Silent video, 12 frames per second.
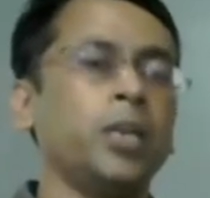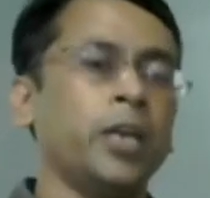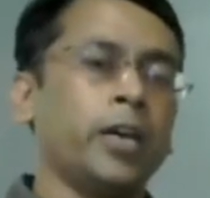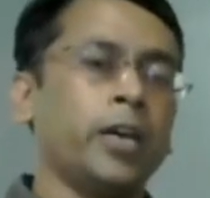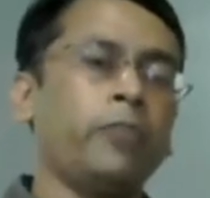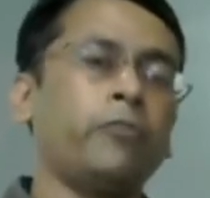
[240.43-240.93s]

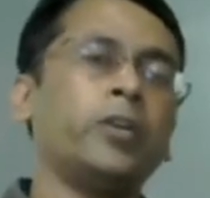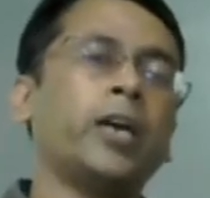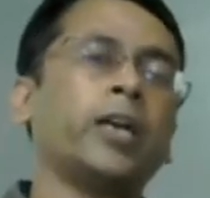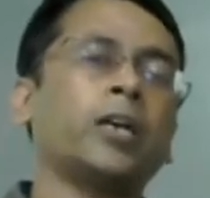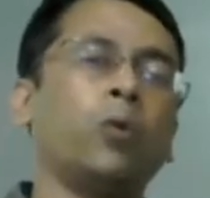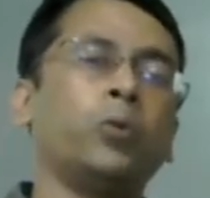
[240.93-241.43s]
if we
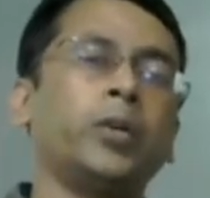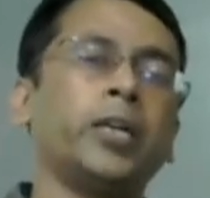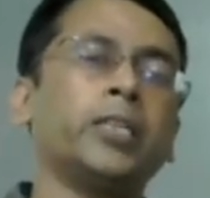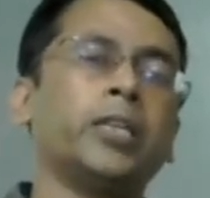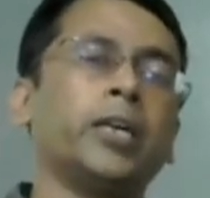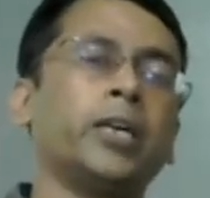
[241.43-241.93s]
are
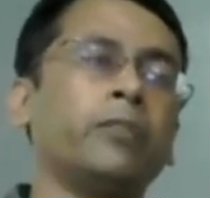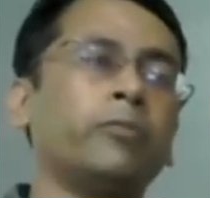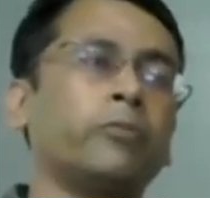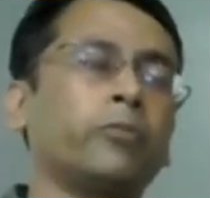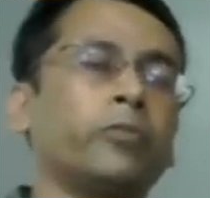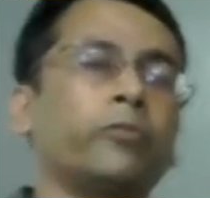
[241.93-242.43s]
counting the
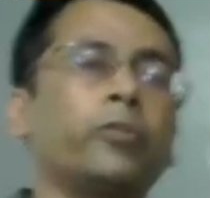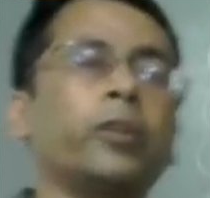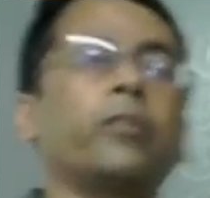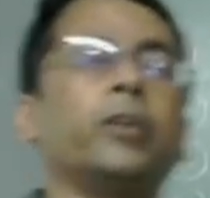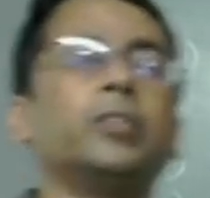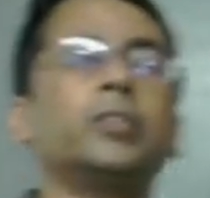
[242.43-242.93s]

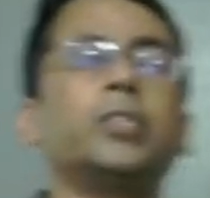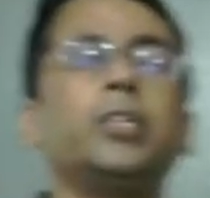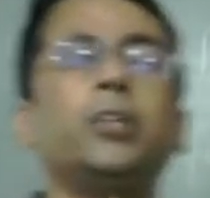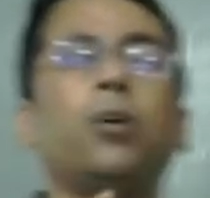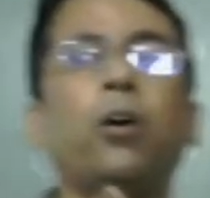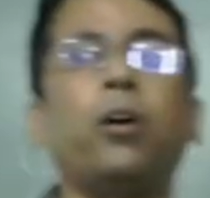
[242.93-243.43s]

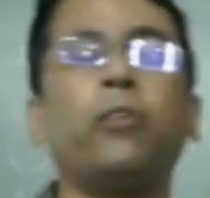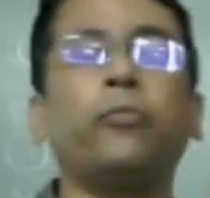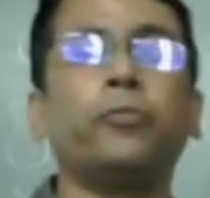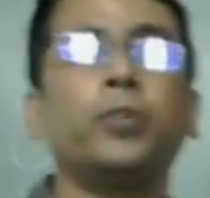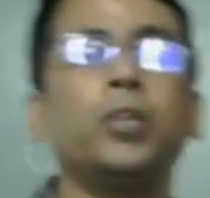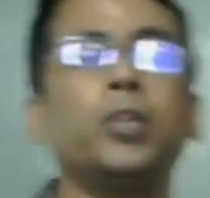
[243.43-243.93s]
frequency of
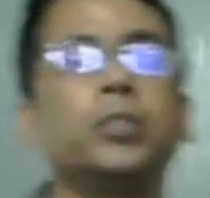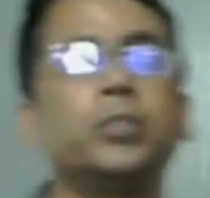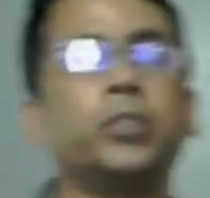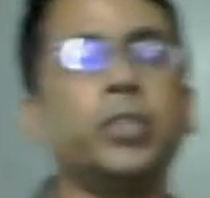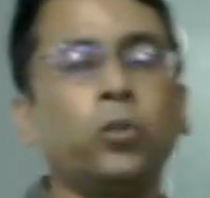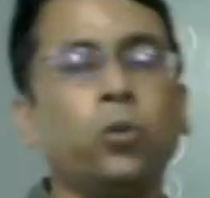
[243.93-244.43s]

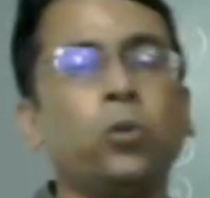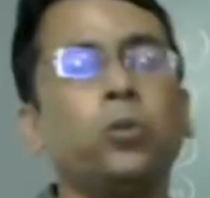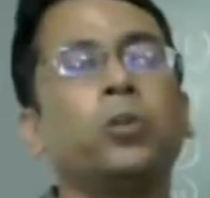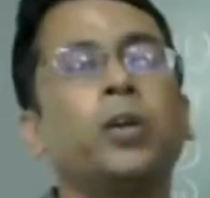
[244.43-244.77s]
0,